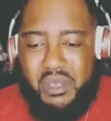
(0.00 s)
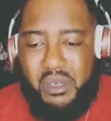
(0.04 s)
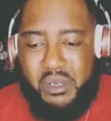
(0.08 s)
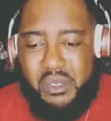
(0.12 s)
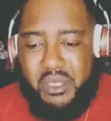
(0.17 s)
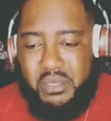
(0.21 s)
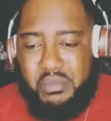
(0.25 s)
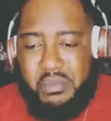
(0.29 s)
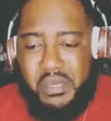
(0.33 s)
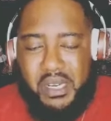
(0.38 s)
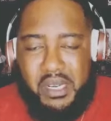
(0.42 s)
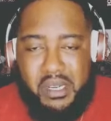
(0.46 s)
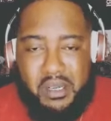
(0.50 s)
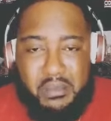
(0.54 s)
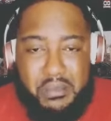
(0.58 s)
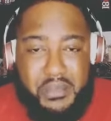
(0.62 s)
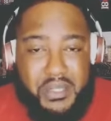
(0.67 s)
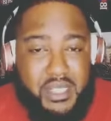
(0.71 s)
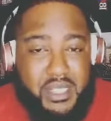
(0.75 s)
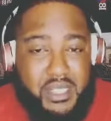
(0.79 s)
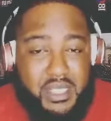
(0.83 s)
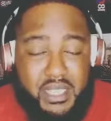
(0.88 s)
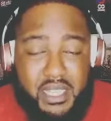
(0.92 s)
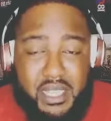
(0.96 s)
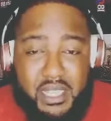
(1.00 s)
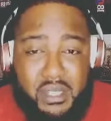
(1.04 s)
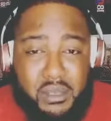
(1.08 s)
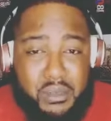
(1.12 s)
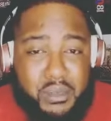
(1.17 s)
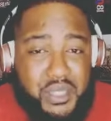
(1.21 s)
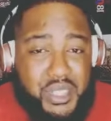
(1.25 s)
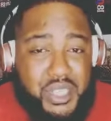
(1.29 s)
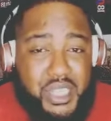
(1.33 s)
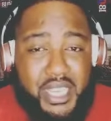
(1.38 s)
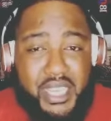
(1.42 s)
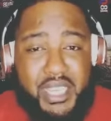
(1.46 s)
goosebumps and
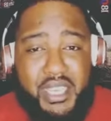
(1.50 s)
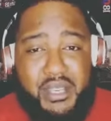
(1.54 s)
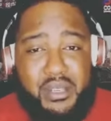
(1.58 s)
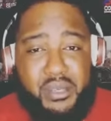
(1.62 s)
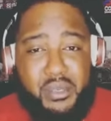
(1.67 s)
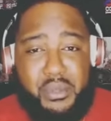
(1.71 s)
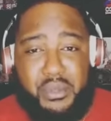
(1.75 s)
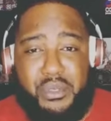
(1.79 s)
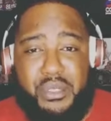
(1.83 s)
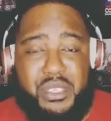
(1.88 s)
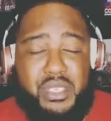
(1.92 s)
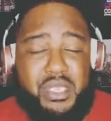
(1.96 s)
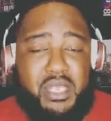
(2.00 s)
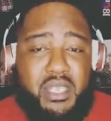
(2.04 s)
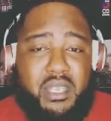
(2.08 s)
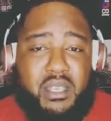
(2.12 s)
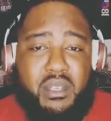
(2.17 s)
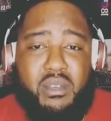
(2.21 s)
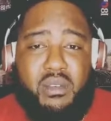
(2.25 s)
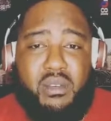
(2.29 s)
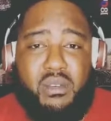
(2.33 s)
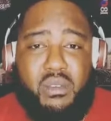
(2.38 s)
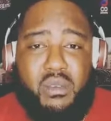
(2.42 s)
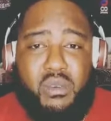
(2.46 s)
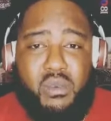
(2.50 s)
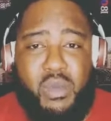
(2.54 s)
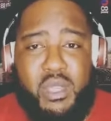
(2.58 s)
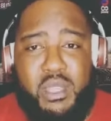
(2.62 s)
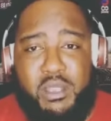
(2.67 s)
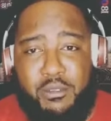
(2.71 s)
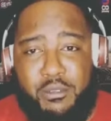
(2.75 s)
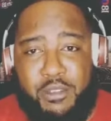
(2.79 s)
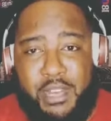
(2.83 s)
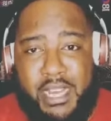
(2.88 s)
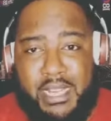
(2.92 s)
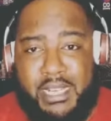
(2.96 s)
those chills
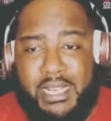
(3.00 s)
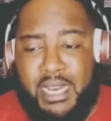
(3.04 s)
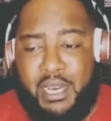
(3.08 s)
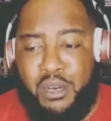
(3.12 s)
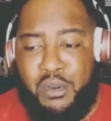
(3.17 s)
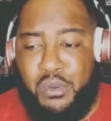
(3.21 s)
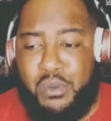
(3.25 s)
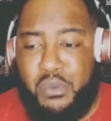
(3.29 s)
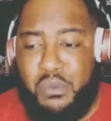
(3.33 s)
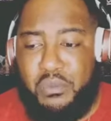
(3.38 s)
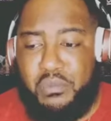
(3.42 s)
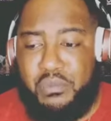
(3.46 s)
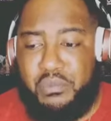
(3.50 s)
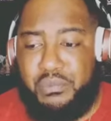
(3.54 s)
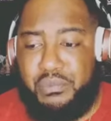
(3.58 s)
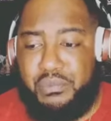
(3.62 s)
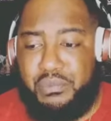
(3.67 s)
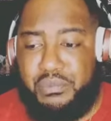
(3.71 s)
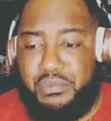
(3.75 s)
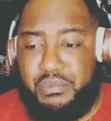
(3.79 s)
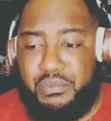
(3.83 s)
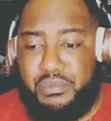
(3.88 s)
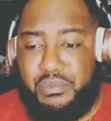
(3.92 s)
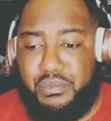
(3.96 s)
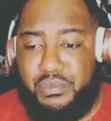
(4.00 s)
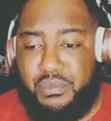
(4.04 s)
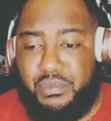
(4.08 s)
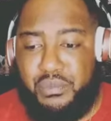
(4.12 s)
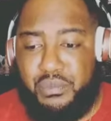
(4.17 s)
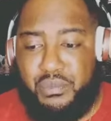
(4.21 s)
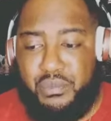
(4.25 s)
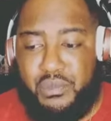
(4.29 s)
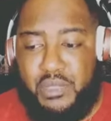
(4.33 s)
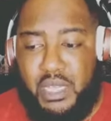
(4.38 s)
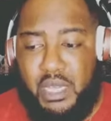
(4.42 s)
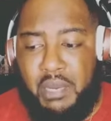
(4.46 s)
when you find out
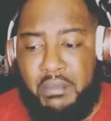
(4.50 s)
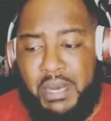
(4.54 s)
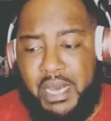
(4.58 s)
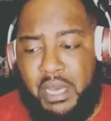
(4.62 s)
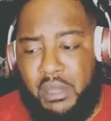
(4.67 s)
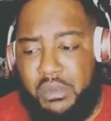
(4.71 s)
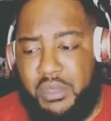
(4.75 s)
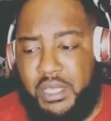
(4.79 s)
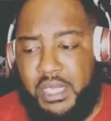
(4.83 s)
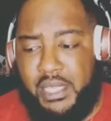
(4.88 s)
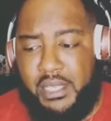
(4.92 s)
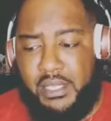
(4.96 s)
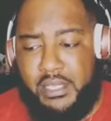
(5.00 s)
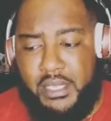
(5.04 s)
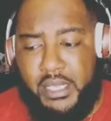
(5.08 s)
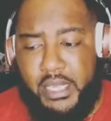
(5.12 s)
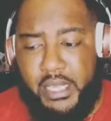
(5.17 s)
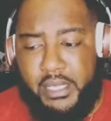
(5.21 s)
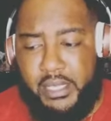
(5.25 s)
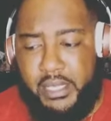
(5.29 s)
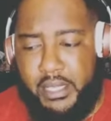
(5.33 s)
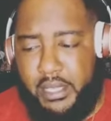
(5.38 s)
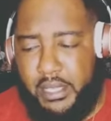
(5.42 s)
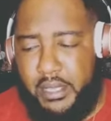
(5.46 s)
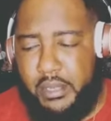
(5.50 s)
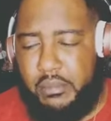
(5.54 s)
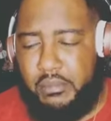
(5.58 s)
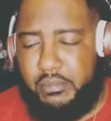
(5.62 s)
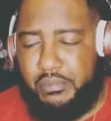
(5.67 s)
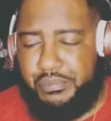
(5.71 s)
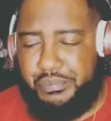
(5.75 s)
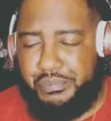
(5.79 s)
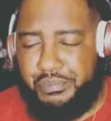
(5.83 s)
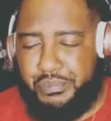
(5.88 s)
about things like that.